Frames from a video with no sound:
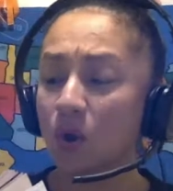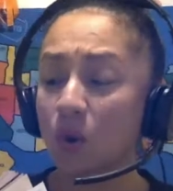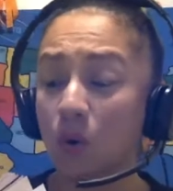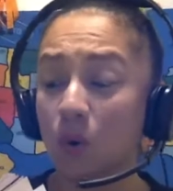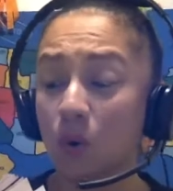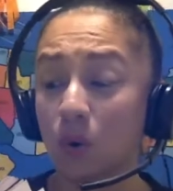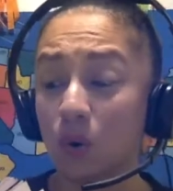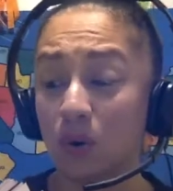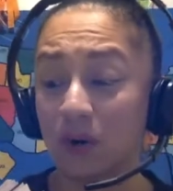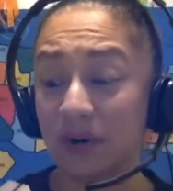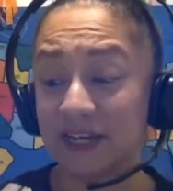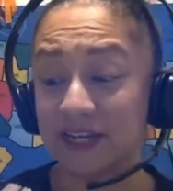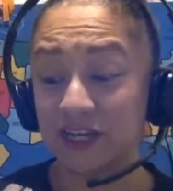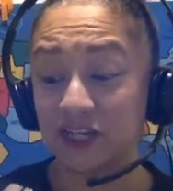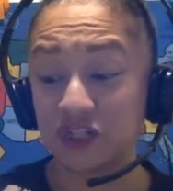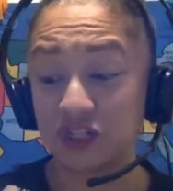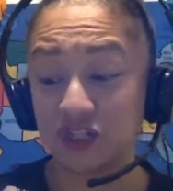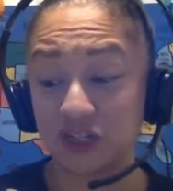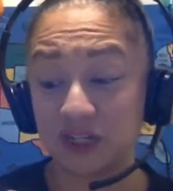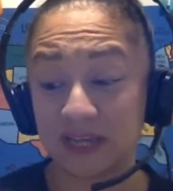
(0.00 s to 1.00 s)
Or he
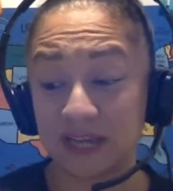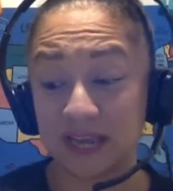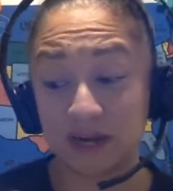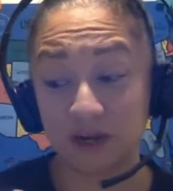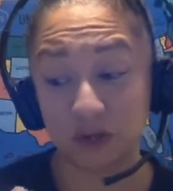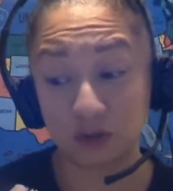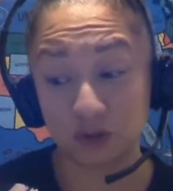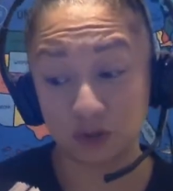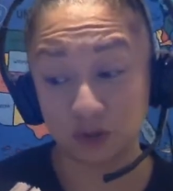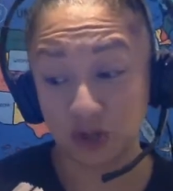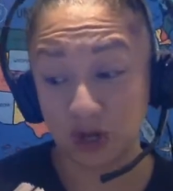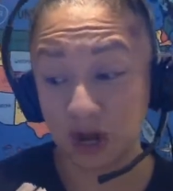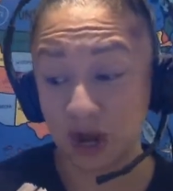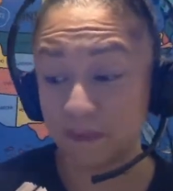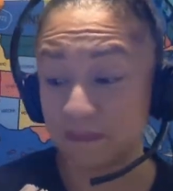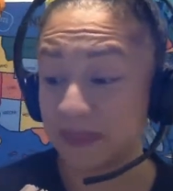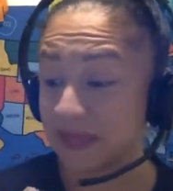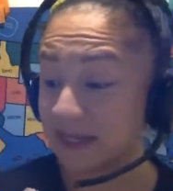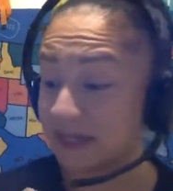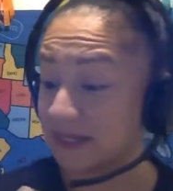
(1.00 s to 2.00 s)
should get a new
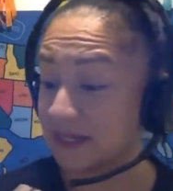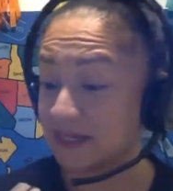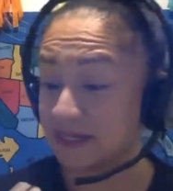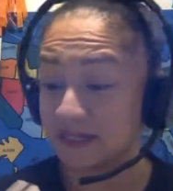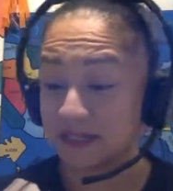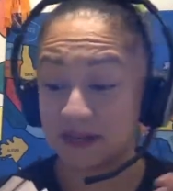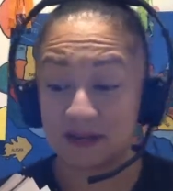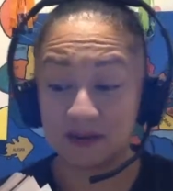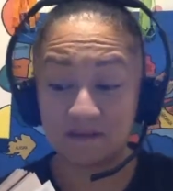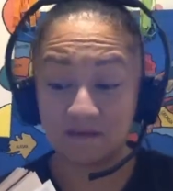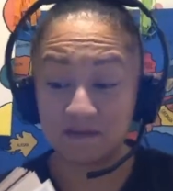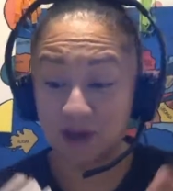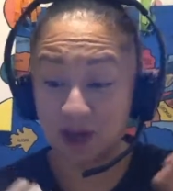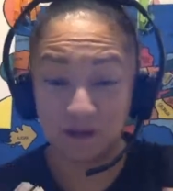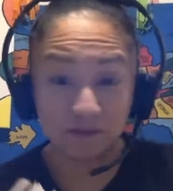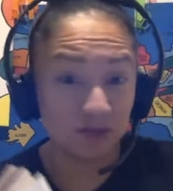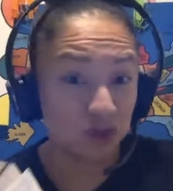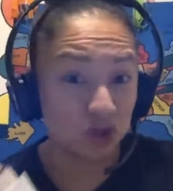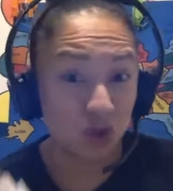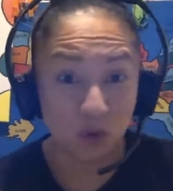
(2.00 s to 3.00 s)
job that doesn't
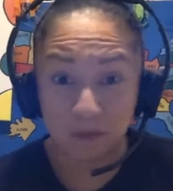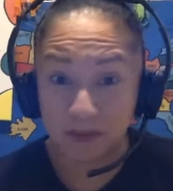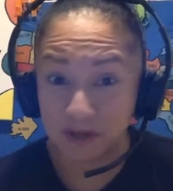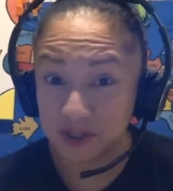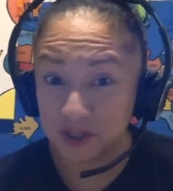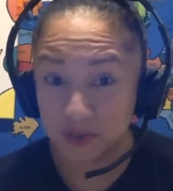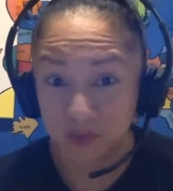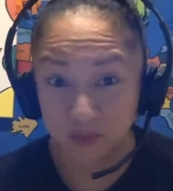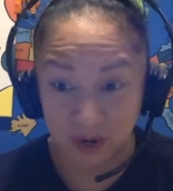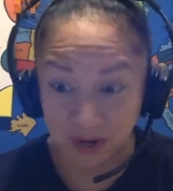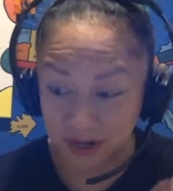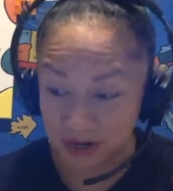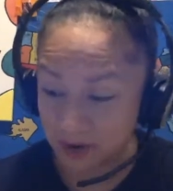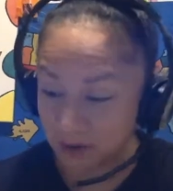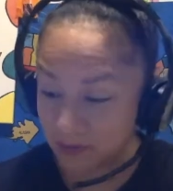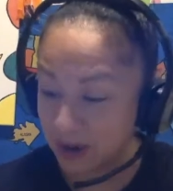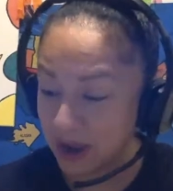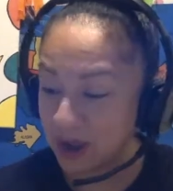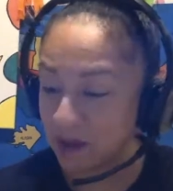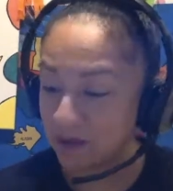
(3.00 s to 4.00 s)
involve so much running
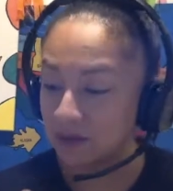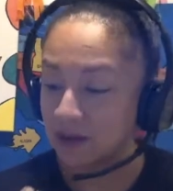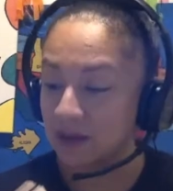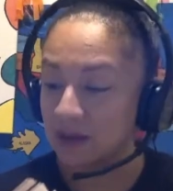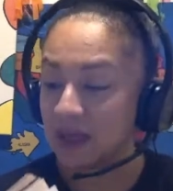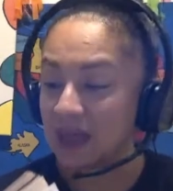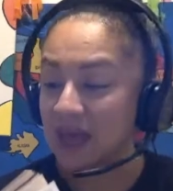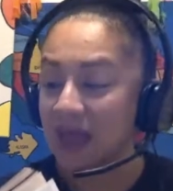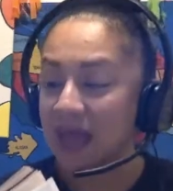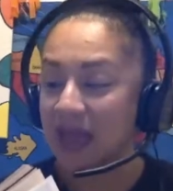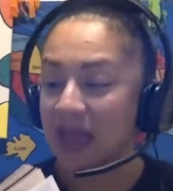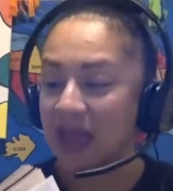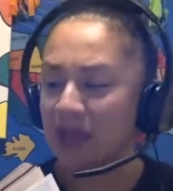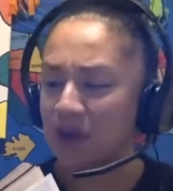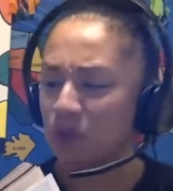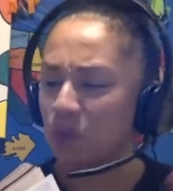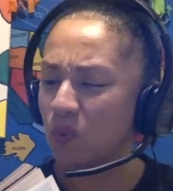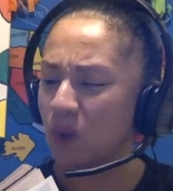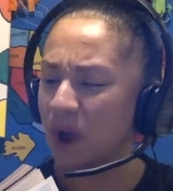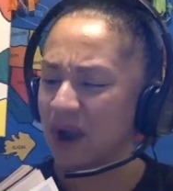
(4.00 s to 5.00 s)
around.
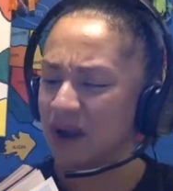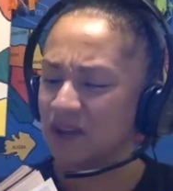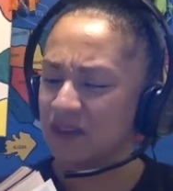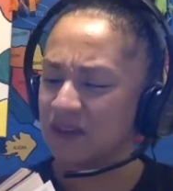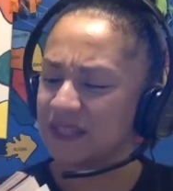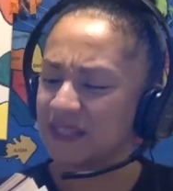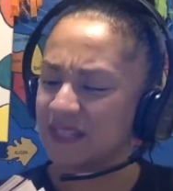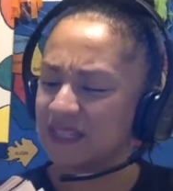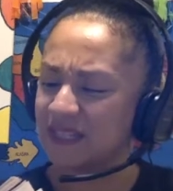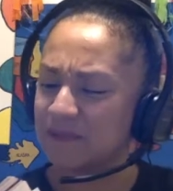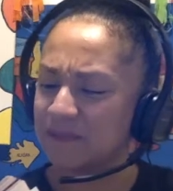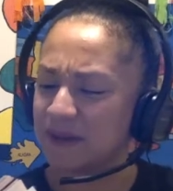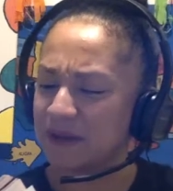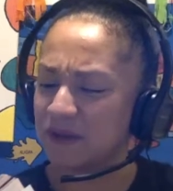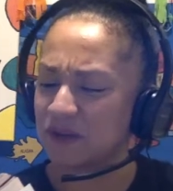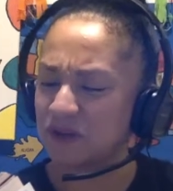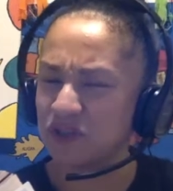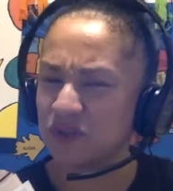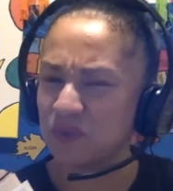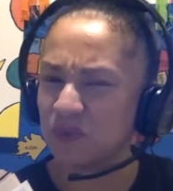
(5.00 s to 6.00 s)
And why are the
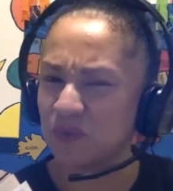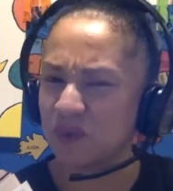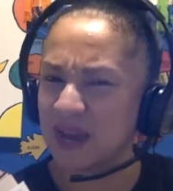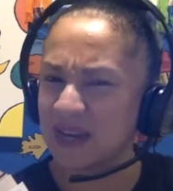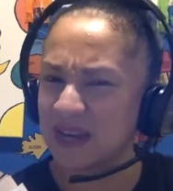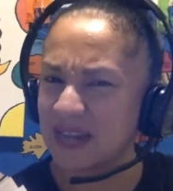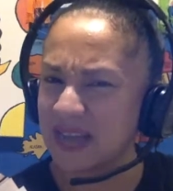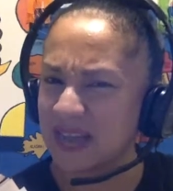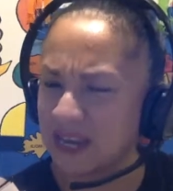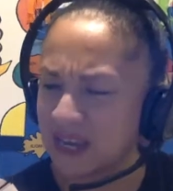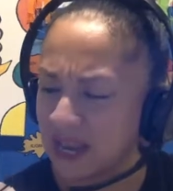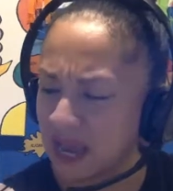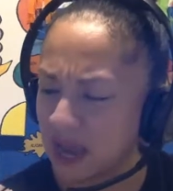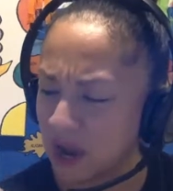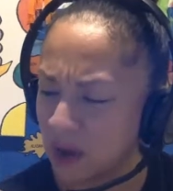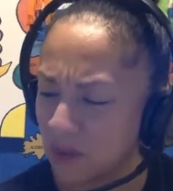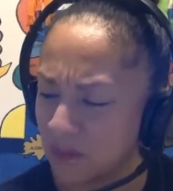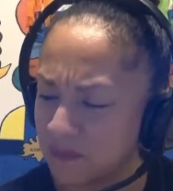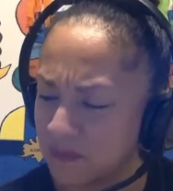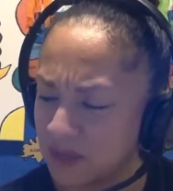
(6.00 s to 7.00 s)
suspenders red
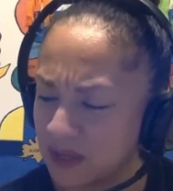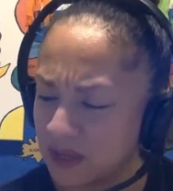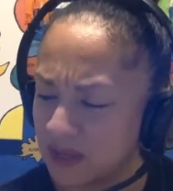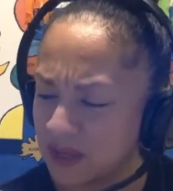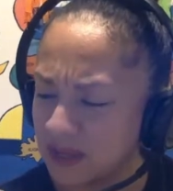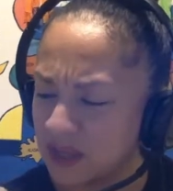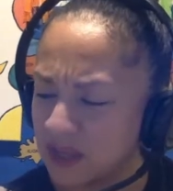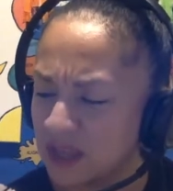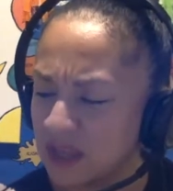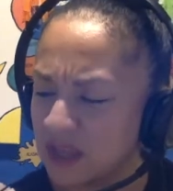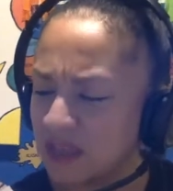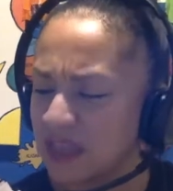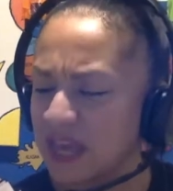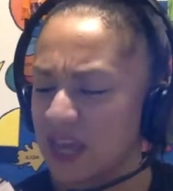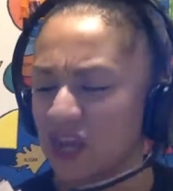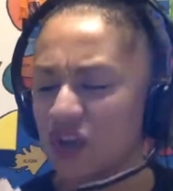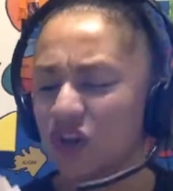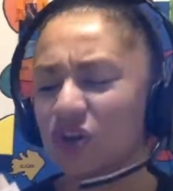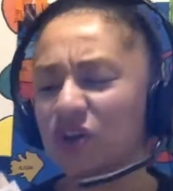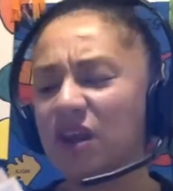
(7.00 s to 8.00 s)
anyhow?
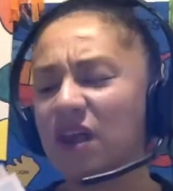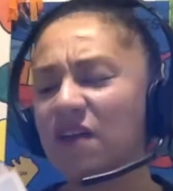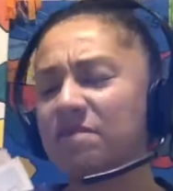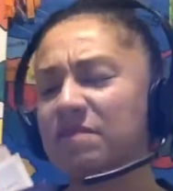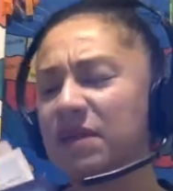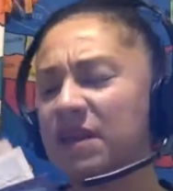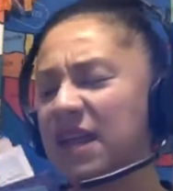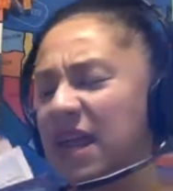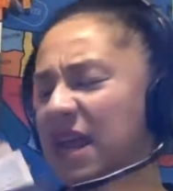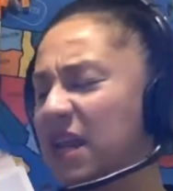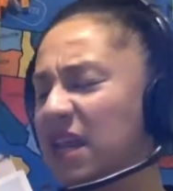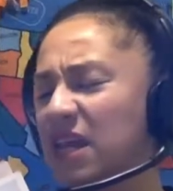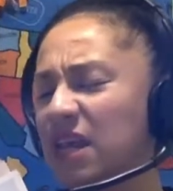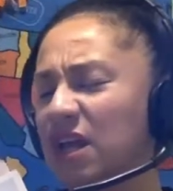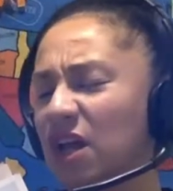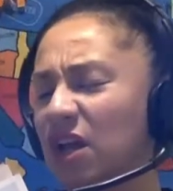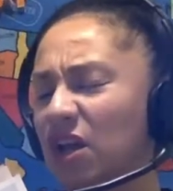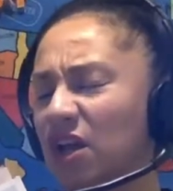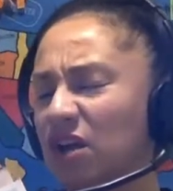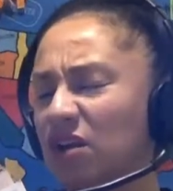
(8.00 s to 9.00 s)
They could have been any
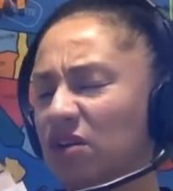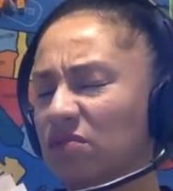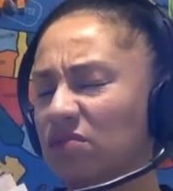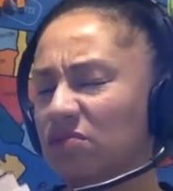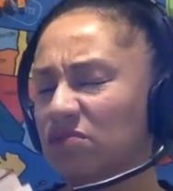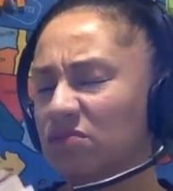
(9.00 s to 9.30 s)
color.